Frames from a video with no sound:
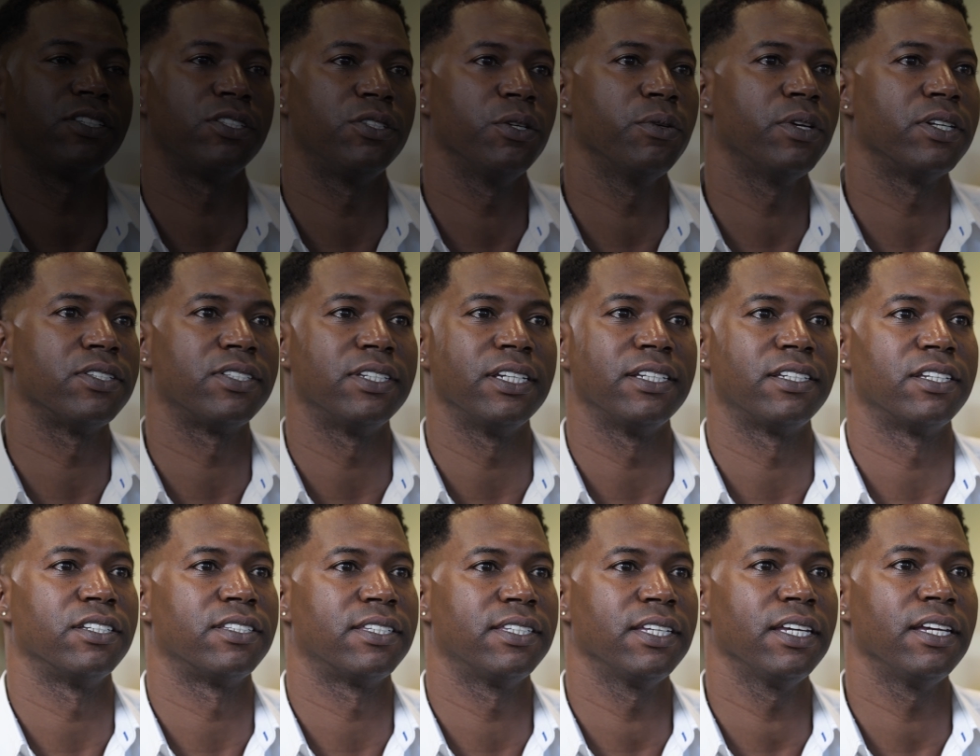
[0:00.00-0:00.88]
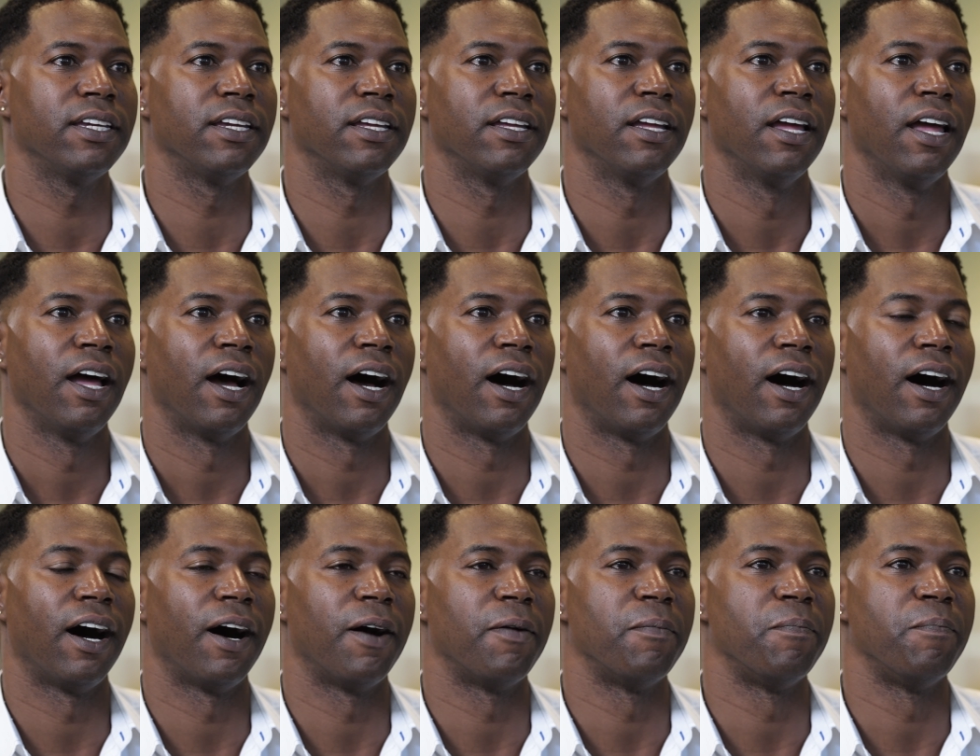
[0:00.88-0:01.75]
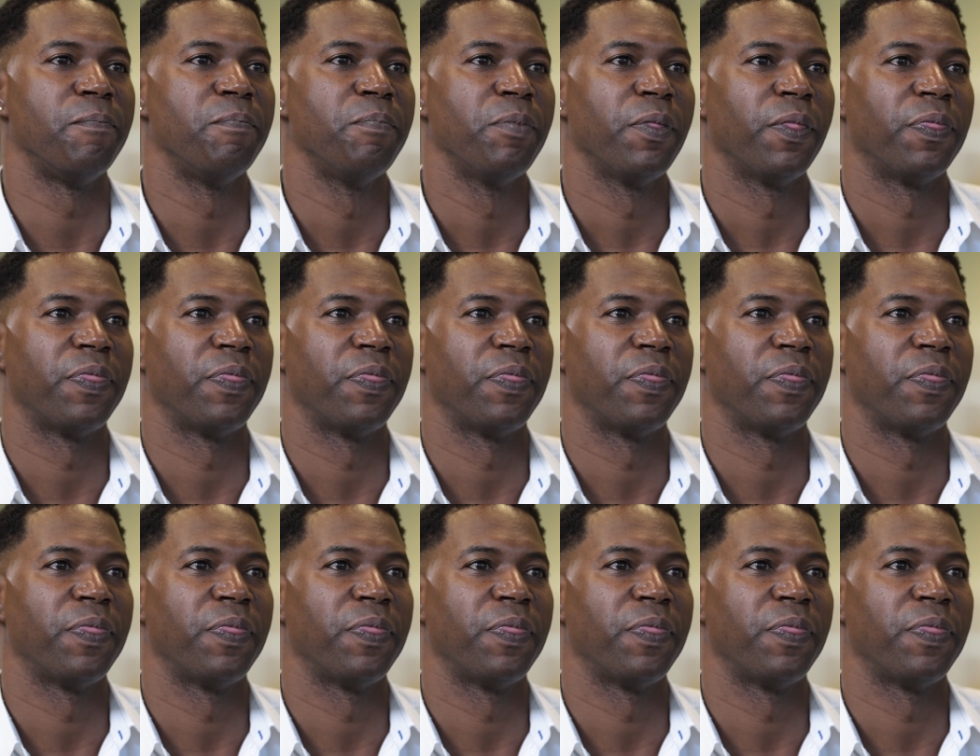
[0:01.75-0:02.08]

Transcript: students need to see um,